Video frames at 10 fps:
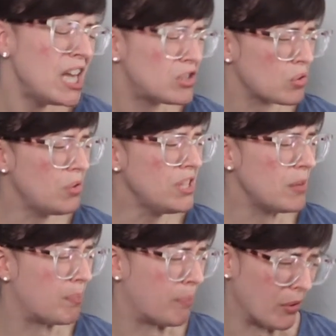It's only
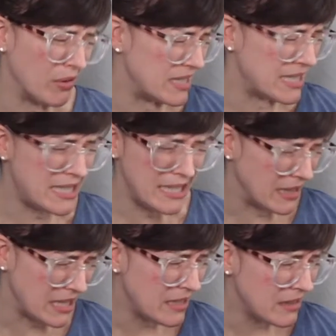a bird,
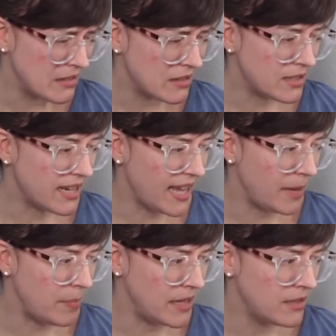silly, said
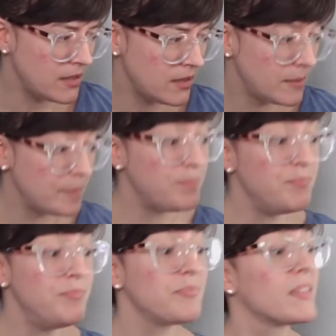Edmund.
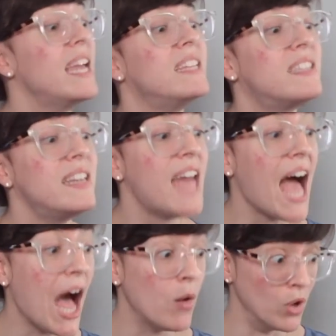It's an
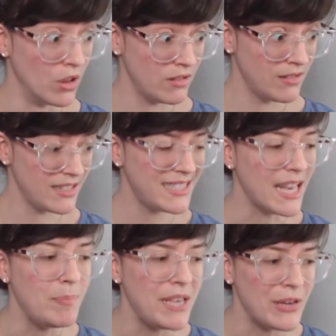owl,
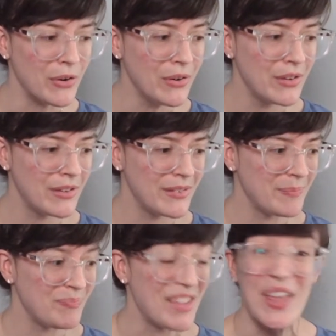said Peter.
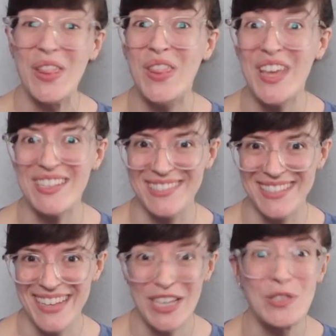
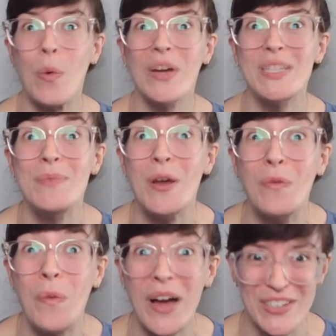This is going to be a
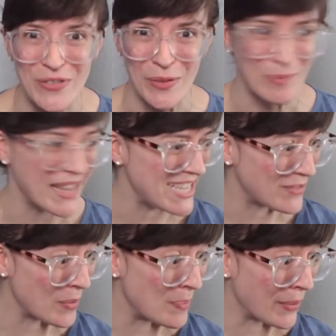wonderful place
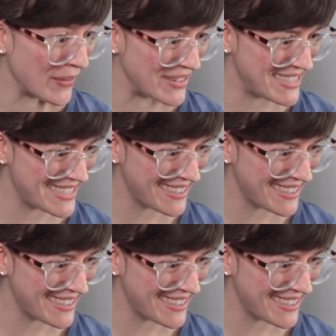for birds.